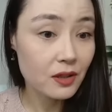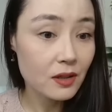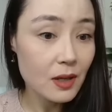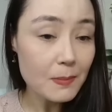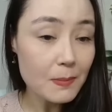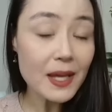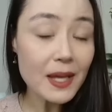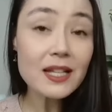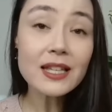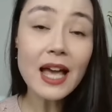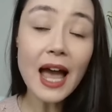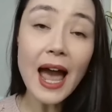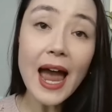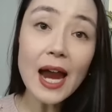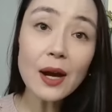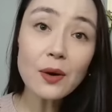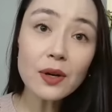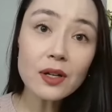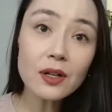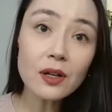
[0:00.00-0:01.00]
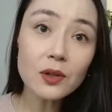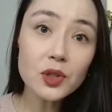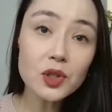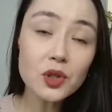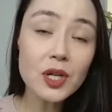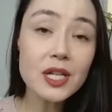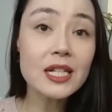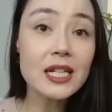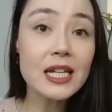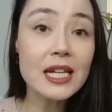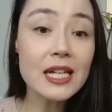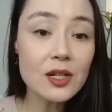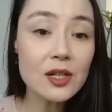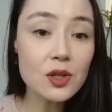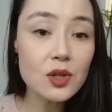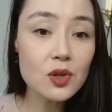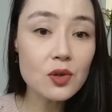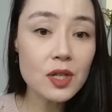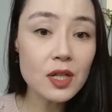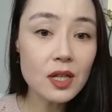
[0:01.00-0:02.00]
because agriculture is an
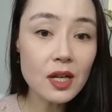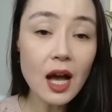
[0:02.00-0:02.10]
industry.